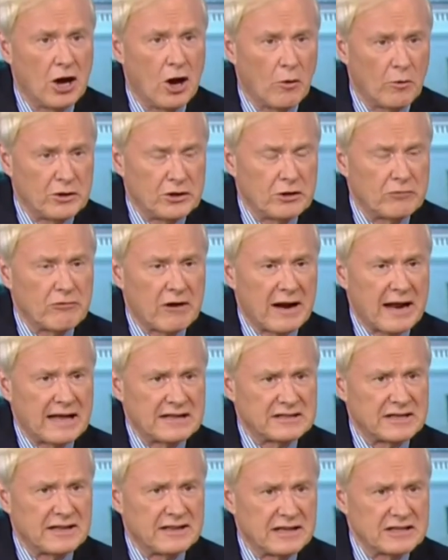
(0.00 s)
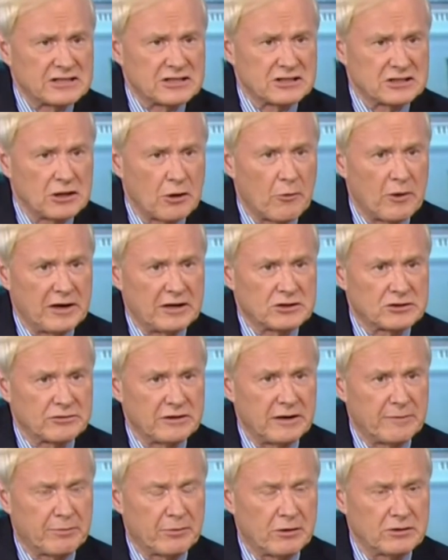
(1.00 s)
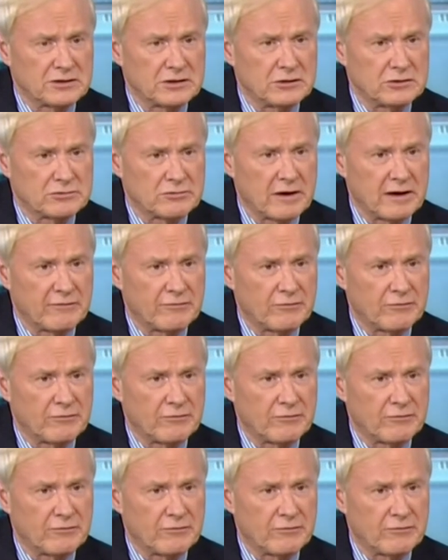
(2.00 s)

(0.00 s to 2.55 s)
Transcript: Would you run ads and say, this is no way to treat a person who's running